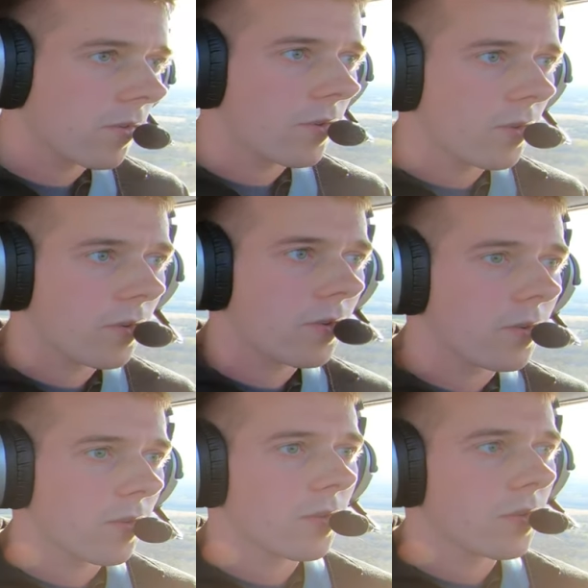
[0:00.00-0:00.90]

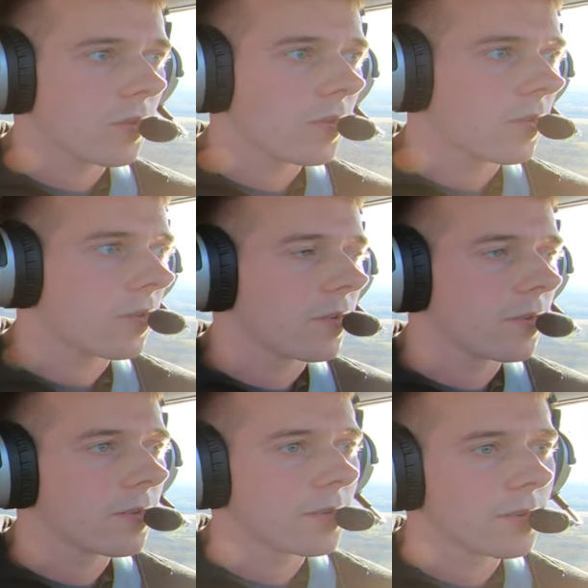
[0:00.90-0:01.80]
1300 Hotel, and
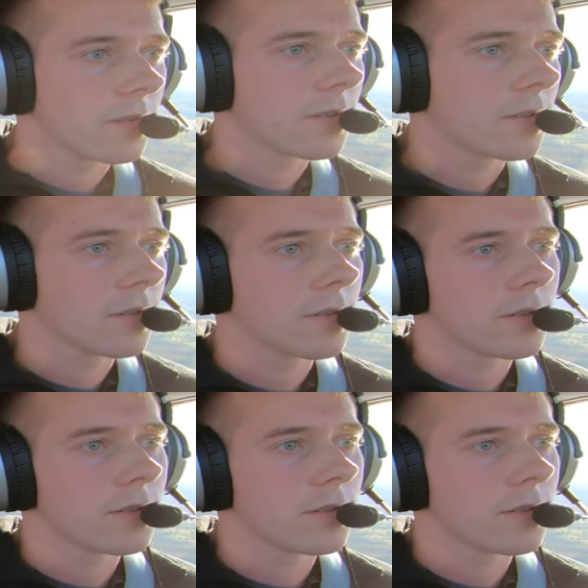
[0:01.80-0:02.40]
English, Squawk VFR.